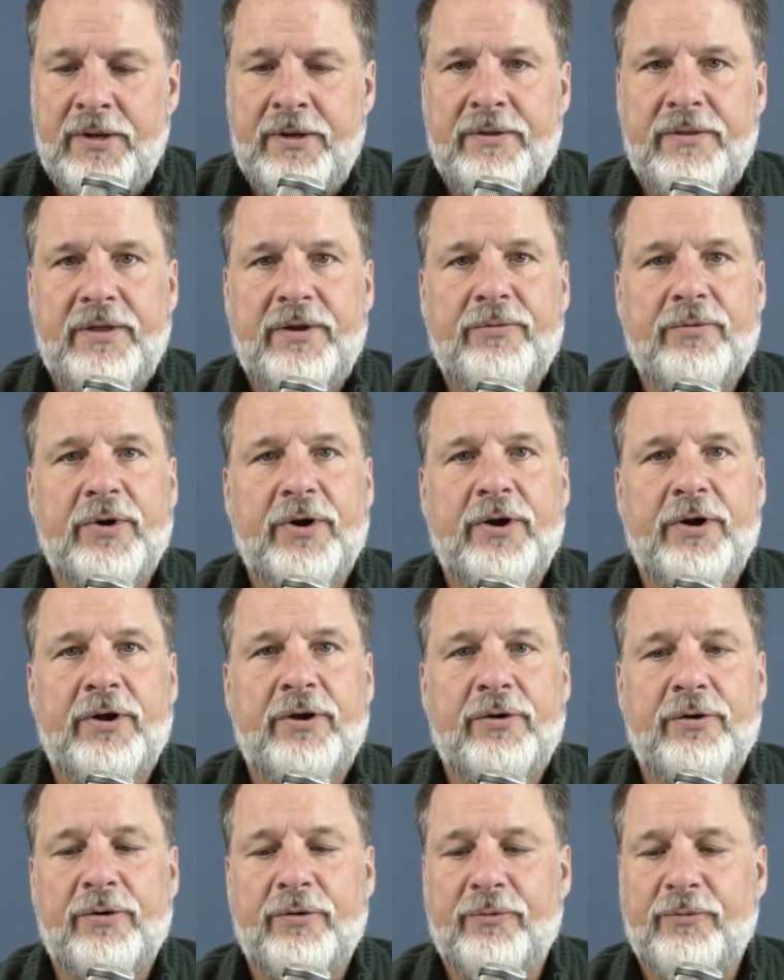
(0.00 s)
Then we're going to
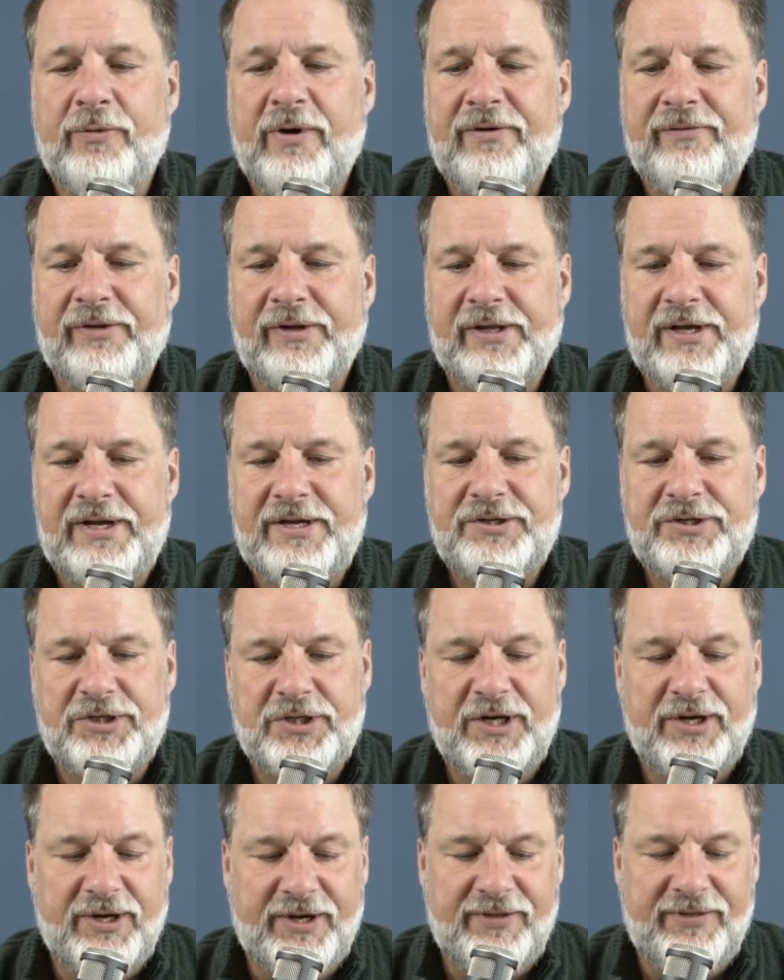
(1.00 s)
go to
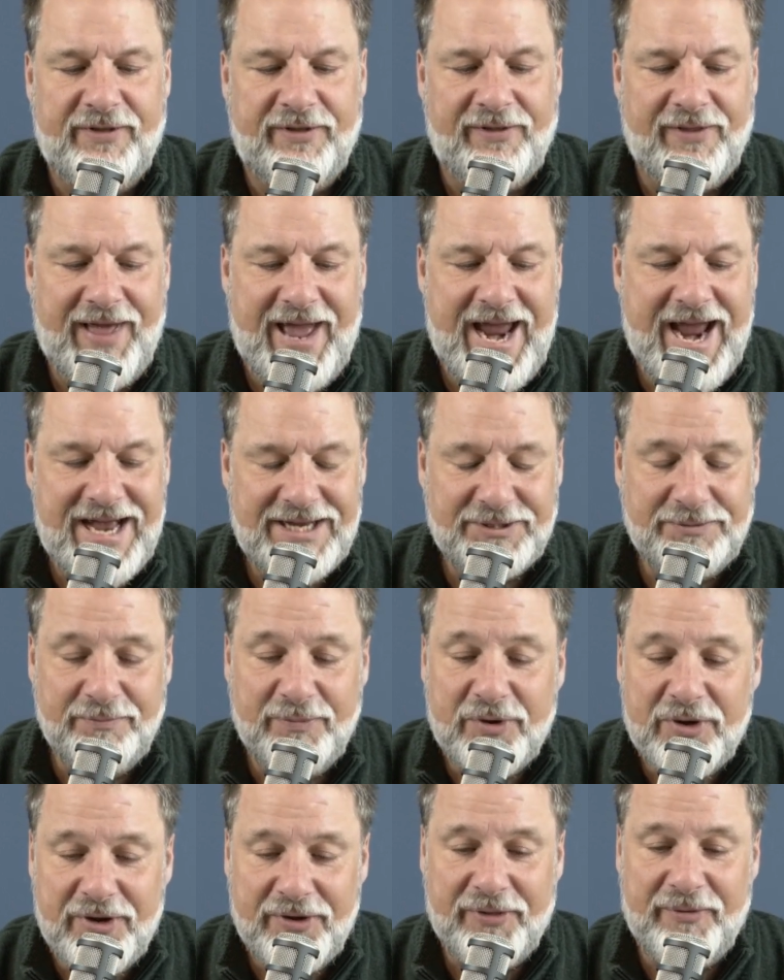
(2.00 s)
Revelation in the last
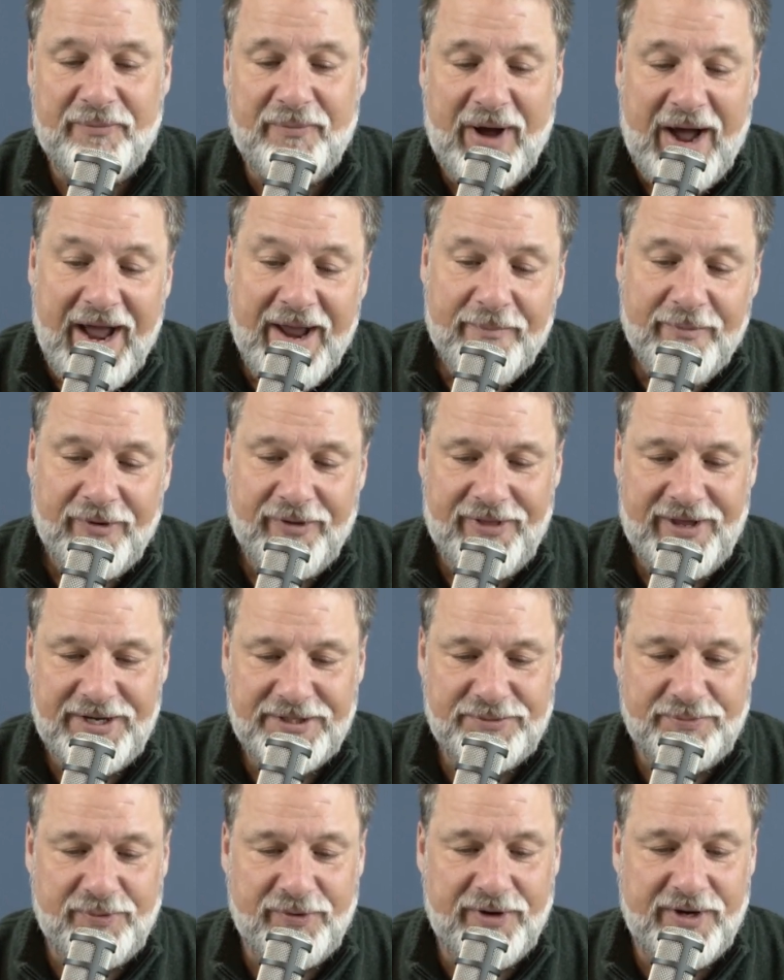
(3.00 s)
book of the Bible.
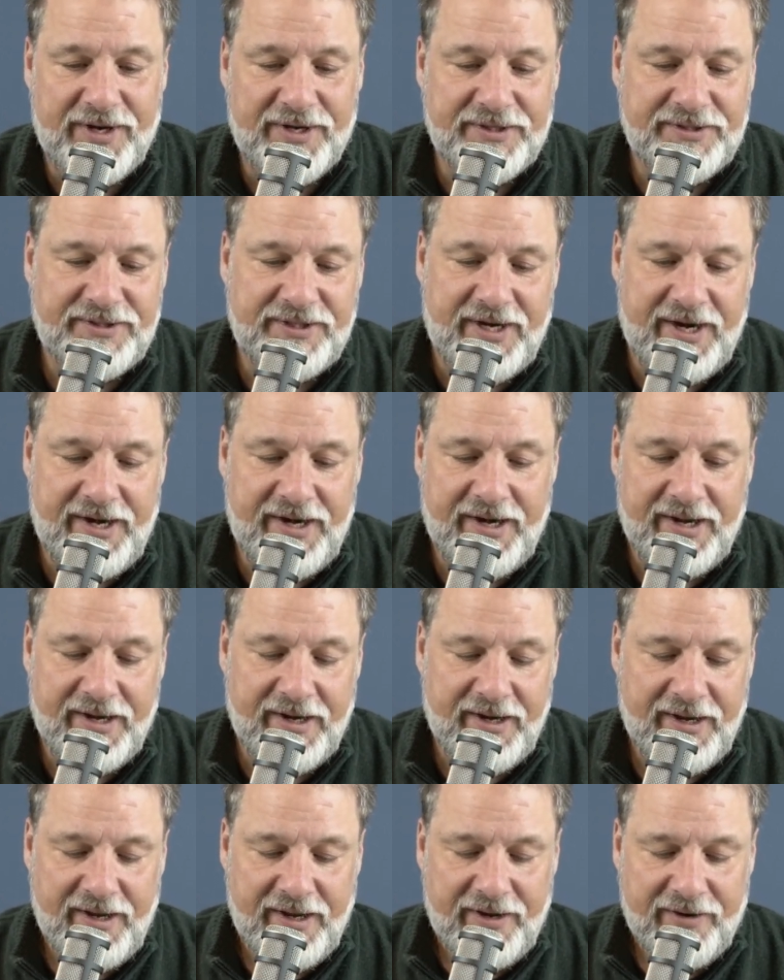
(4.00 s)
That's pretty
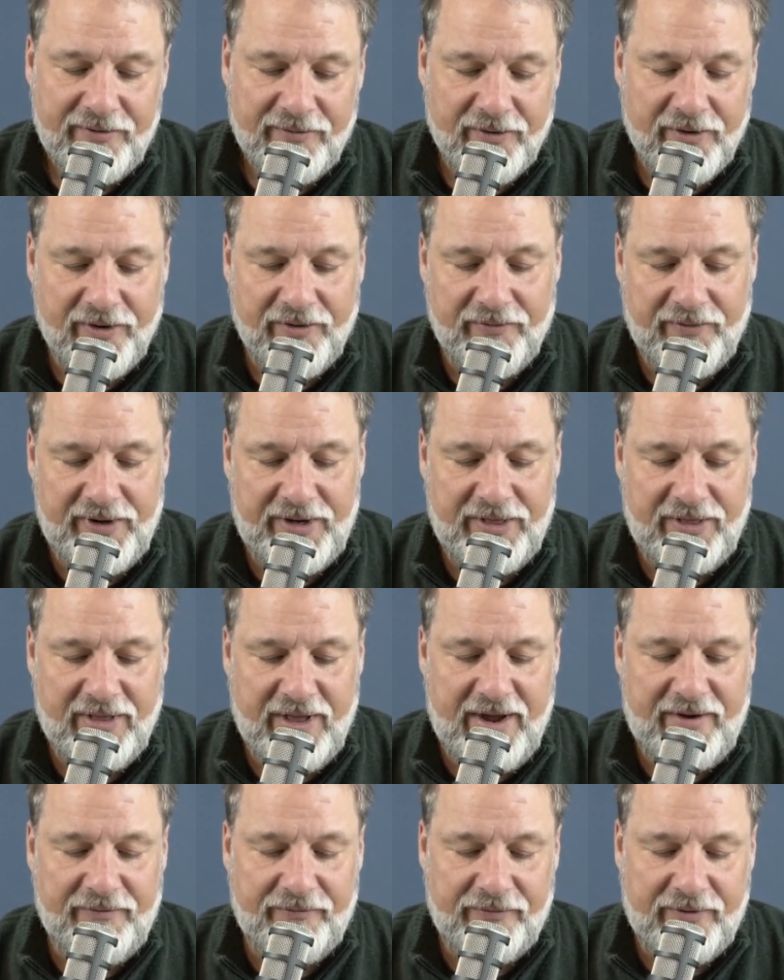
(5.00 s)
exciting. We're going to read
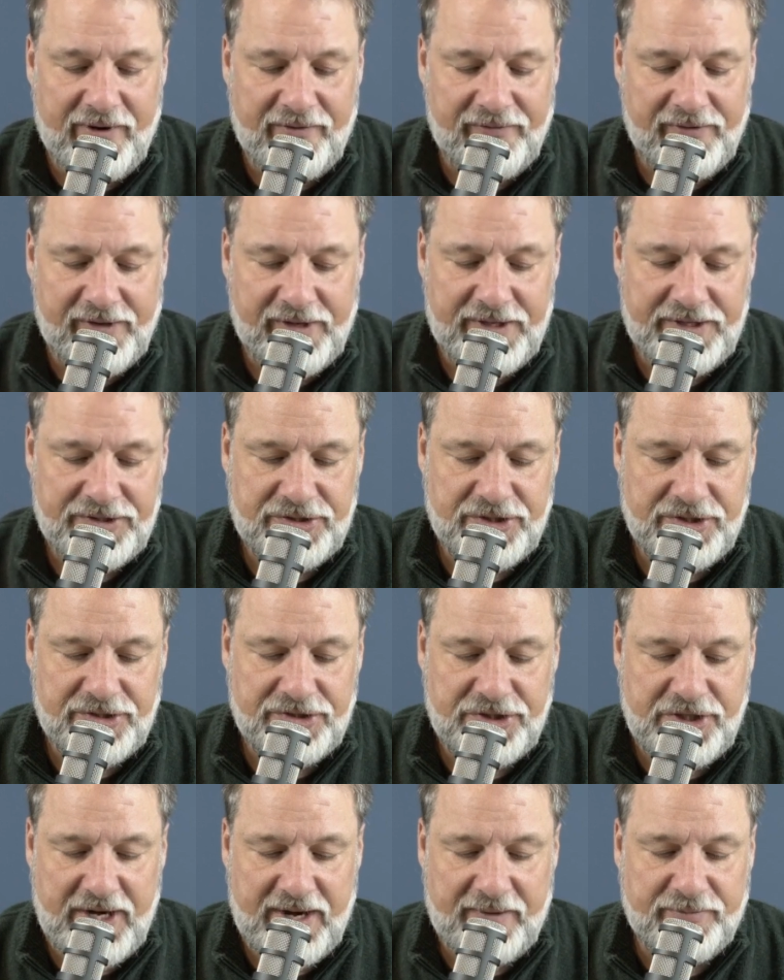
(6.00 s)
Revelation
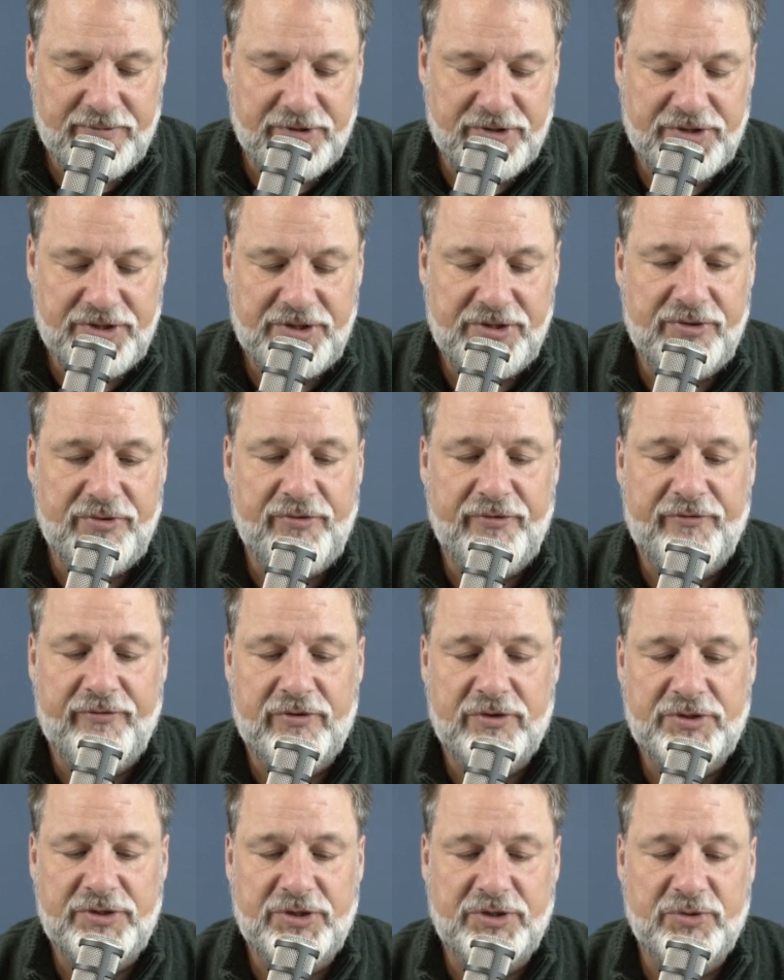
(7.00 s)
chapter 2,
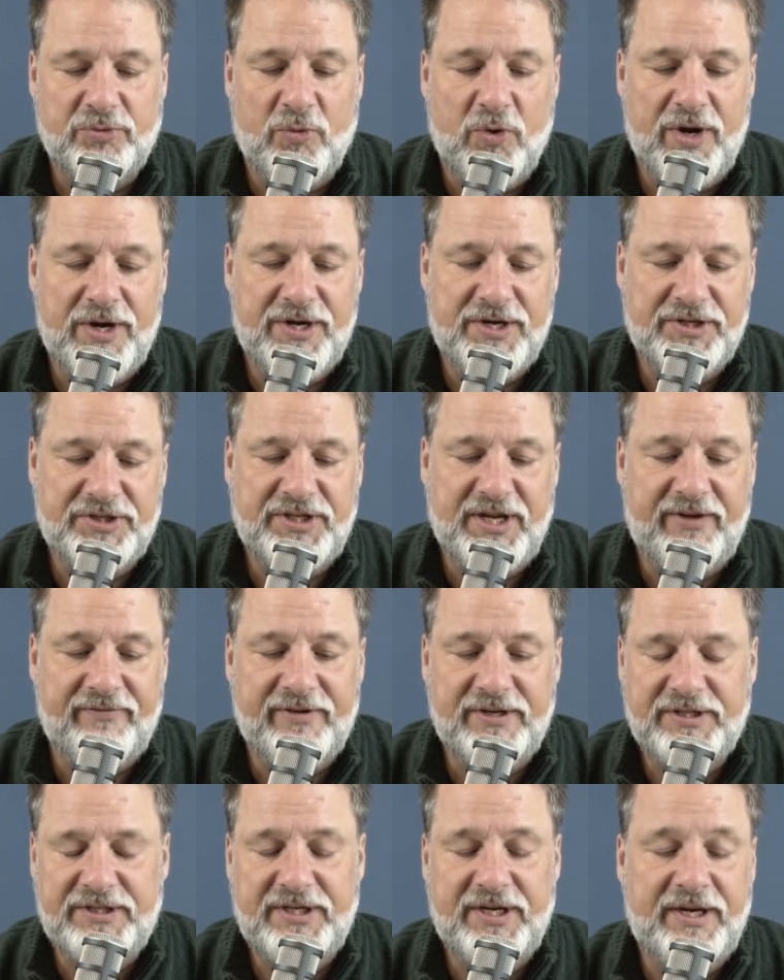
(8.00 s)
verses 1 to
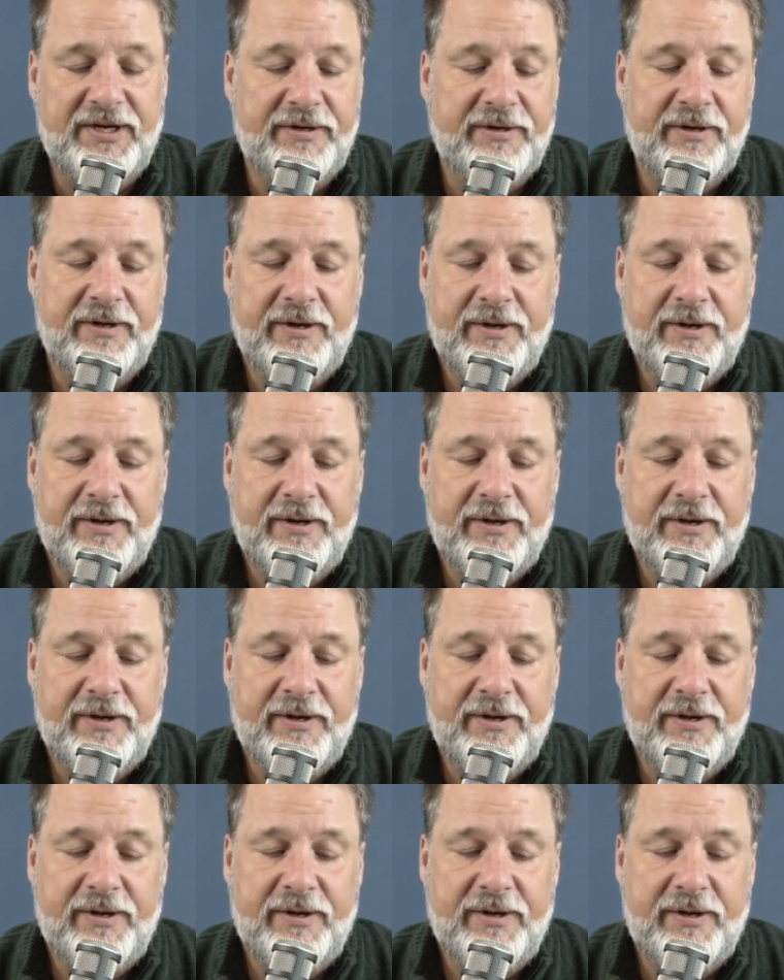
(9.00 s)
17.